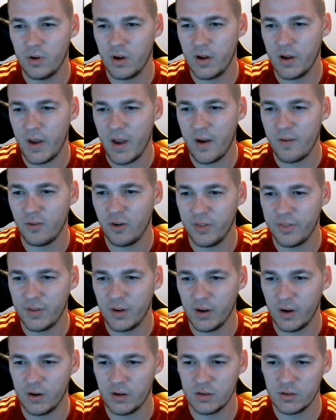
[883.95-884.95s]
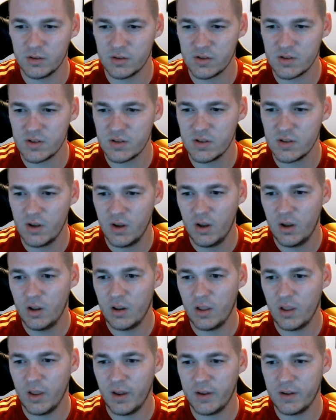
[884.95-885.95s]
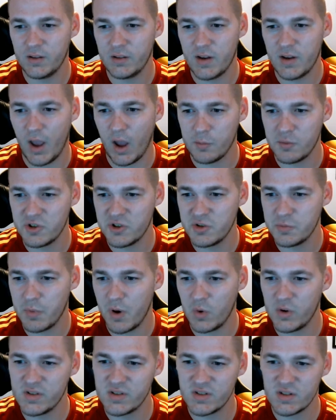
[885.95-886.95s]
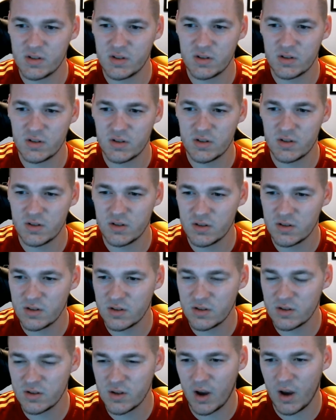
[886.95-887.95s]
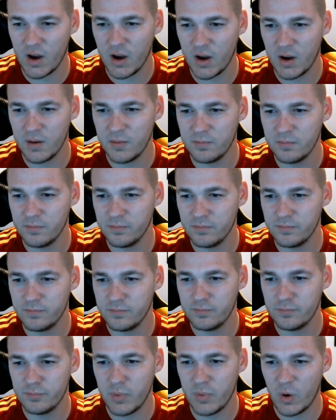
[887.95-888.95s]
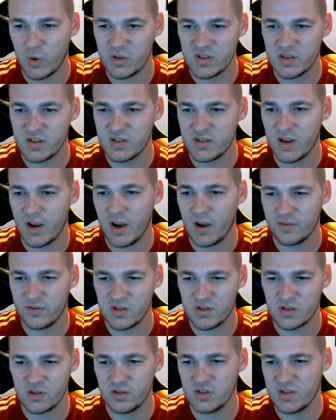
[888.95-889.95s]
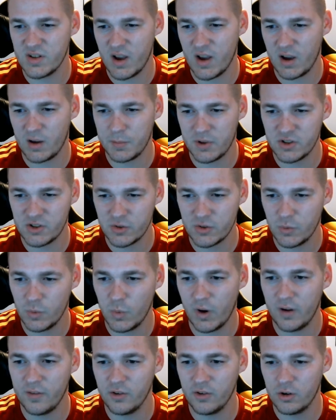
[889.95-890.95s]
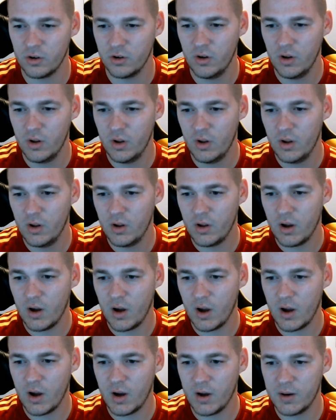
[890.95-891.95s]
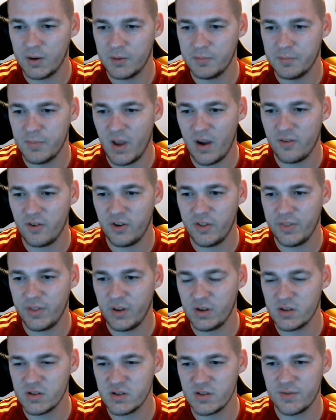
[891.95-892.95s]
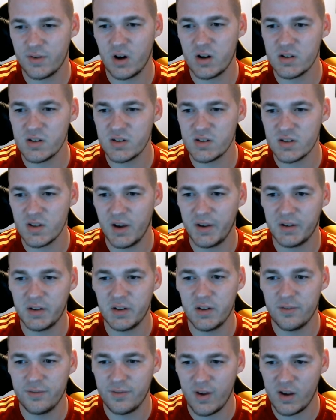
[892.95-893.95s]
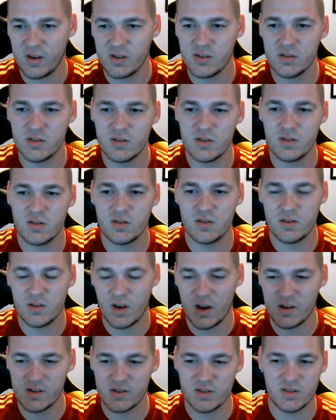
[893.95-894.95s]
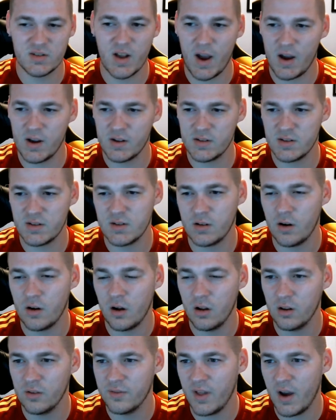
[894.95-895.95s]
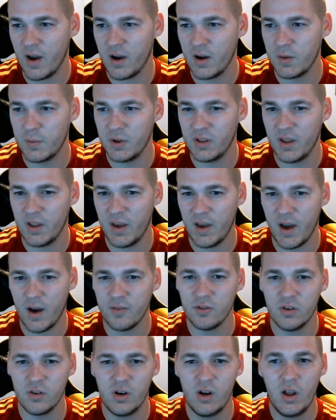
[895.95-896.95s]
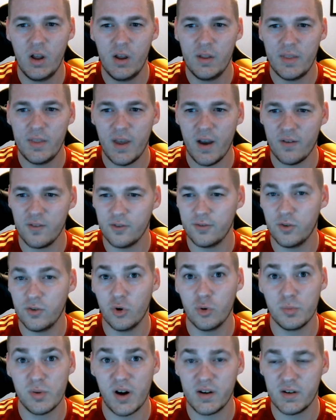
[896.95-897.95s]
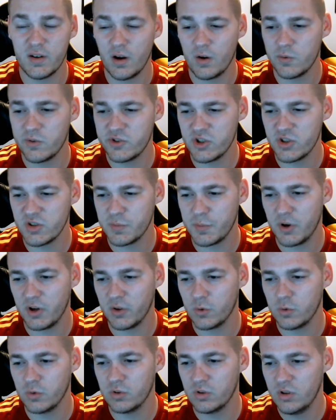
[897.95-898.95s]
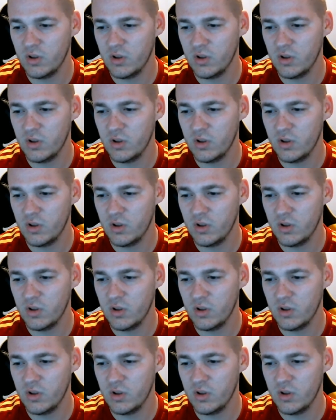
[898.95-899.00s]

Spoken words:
everything else, like damage bonuses, bonus attack, physical attack, magical, whatever, everything as far as like defense, stats, and all of that. I mean, they have a full breakdown, which is pretty cool.